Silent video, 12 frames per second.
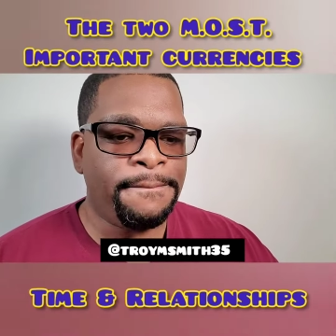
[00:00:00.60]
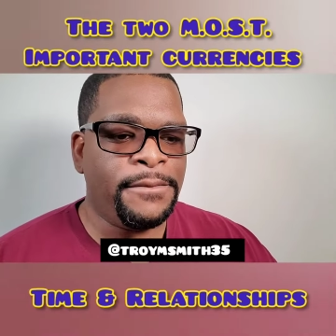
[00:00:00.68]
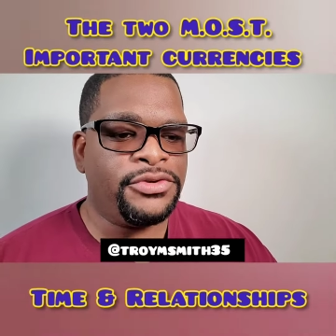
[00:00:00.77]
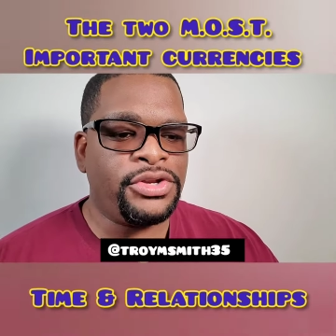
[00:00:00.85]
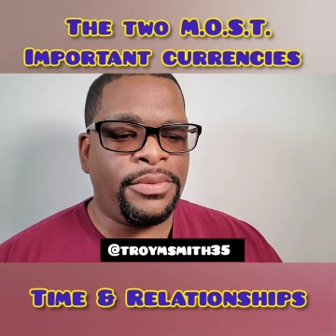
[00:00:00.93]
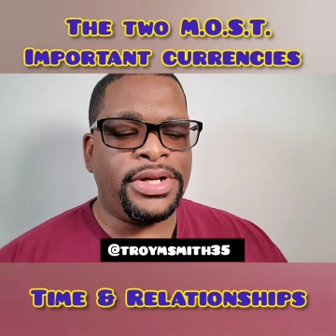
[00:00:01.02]

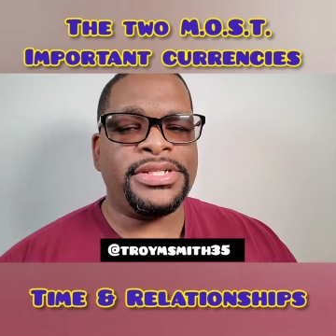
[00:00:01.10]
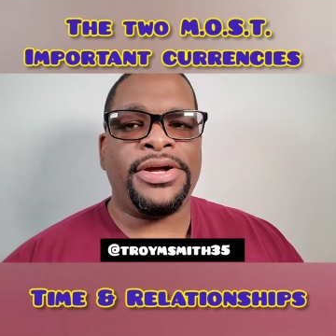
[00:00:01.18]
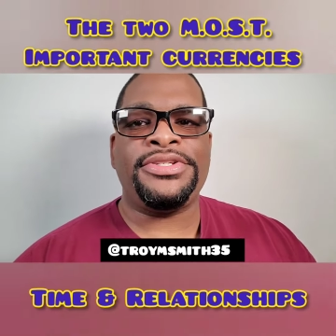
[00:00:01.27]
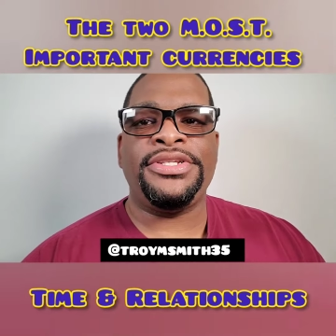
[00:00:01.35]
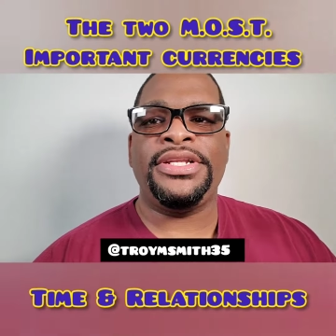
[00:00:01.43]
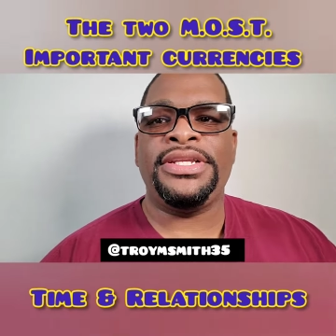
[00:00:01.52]
So I want to
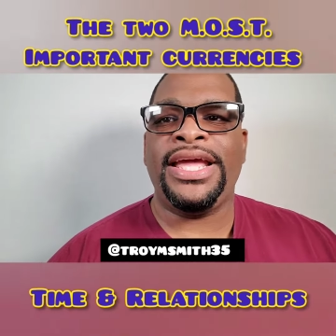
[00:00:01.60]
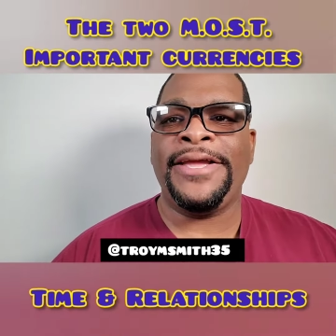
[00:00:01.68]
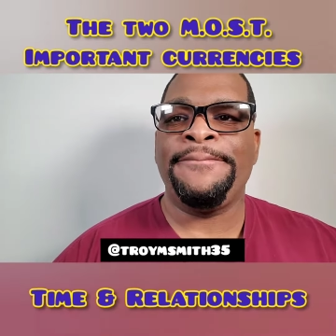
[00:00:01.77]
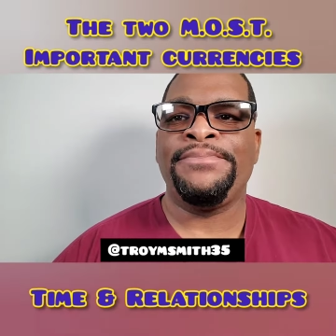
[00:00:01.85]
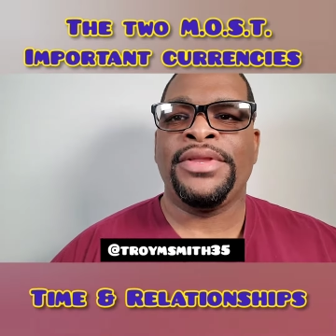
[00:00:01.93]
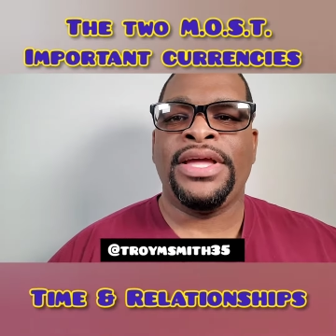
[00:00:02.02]
talk to you
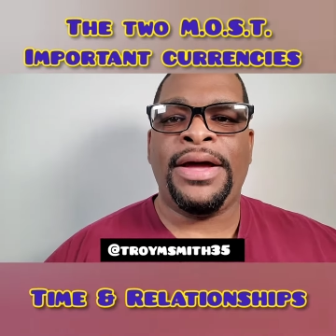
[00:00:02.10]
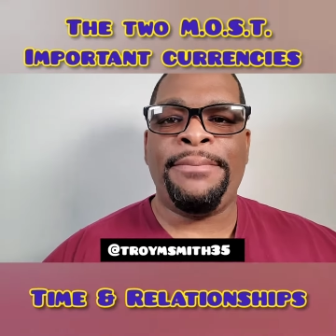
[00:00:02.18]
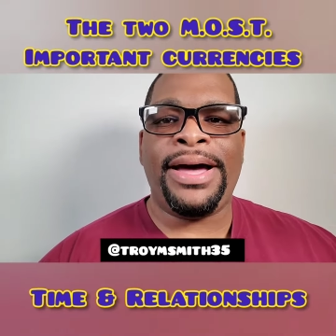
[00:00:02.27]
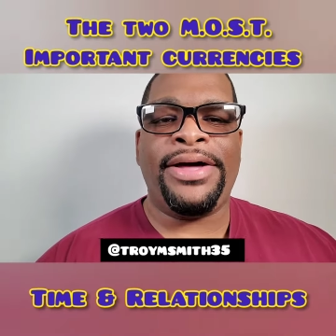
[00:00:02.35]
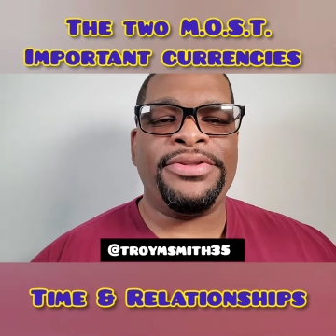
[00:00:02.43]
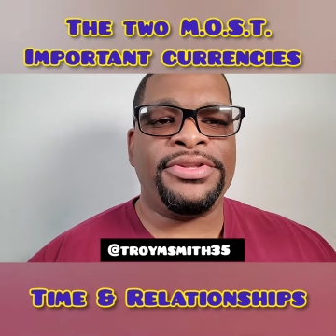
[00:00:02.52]
today
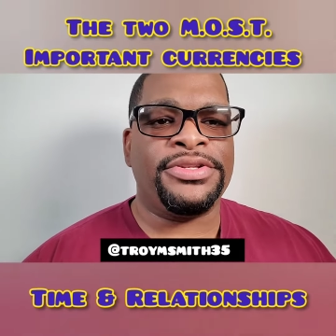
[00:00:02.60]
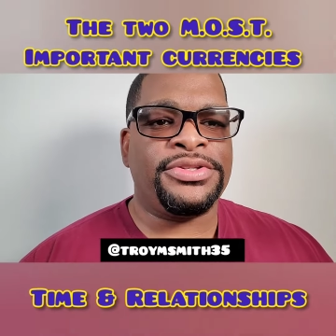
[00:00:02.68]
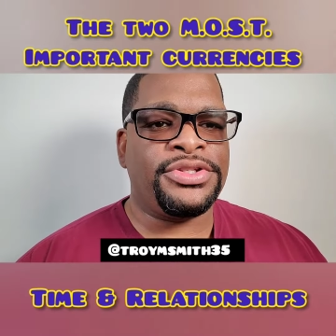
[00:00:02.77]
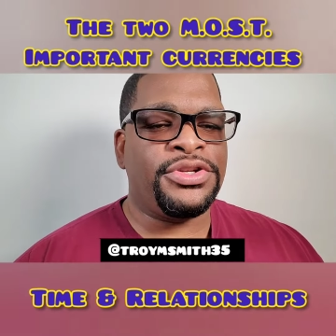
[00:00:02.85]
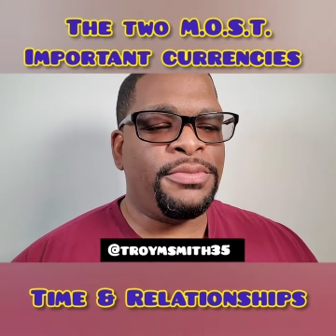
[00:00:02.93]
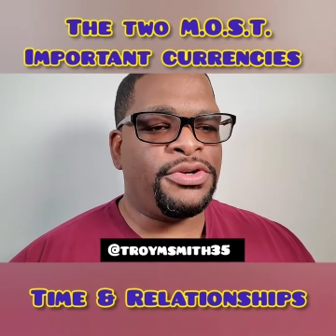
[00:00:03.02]
about the
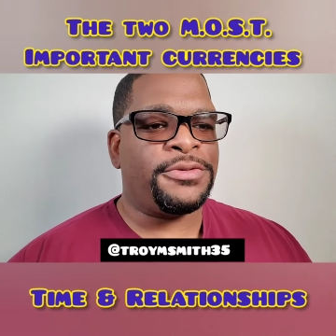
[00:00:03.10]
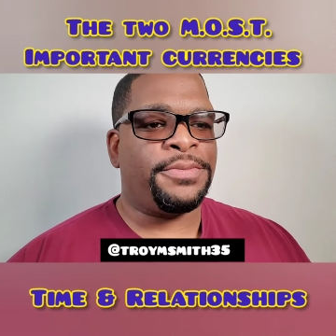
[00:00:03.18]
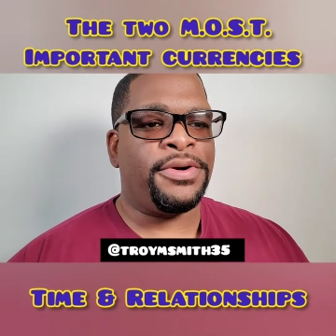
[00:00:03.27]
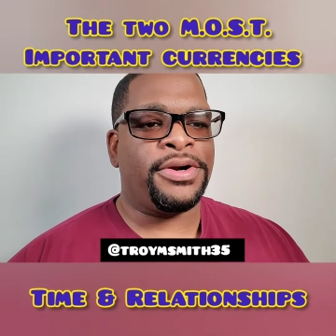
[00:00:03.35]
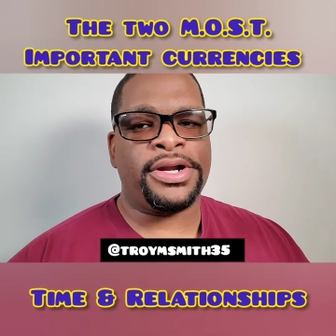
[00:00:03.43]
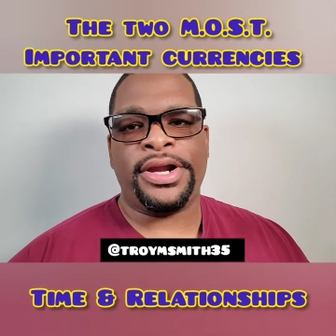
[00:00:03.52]
two most
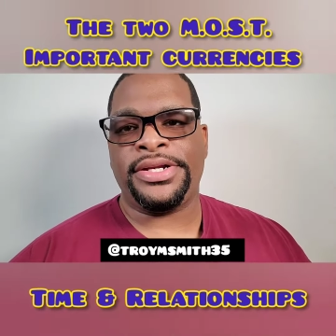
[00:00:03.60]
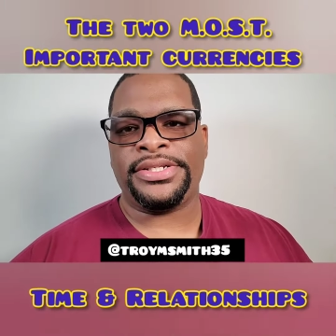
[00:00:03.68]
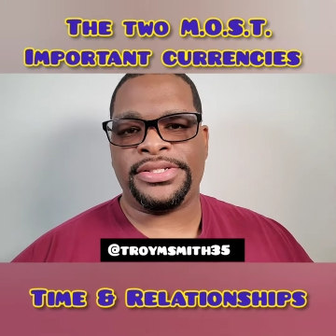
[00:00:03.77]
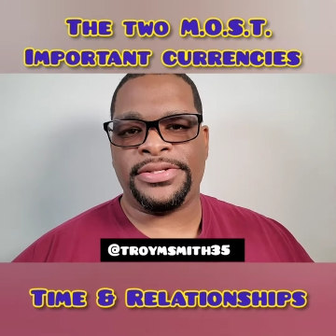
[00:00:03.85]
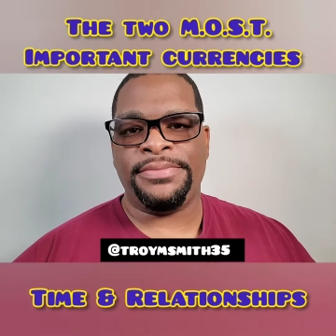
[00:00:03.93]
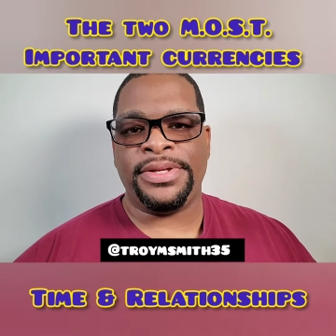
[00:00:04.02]
important
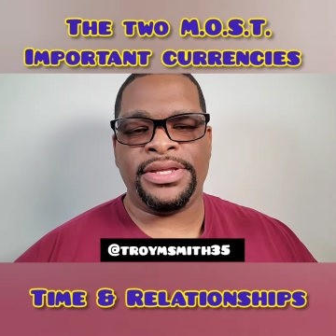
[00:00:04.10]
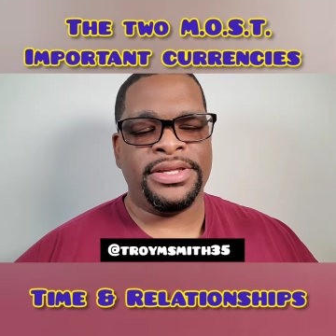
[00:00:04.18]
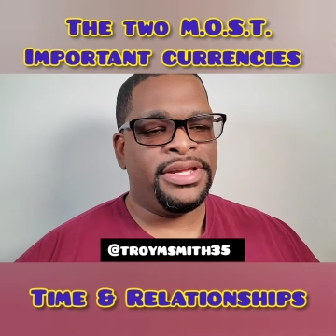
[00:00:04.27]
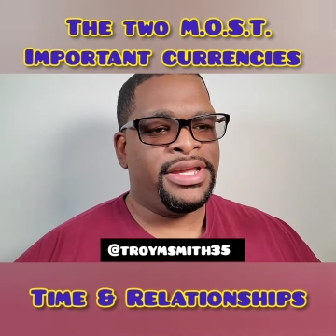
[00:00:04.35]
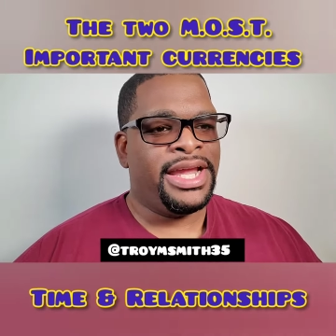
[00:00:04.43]
currencies to me.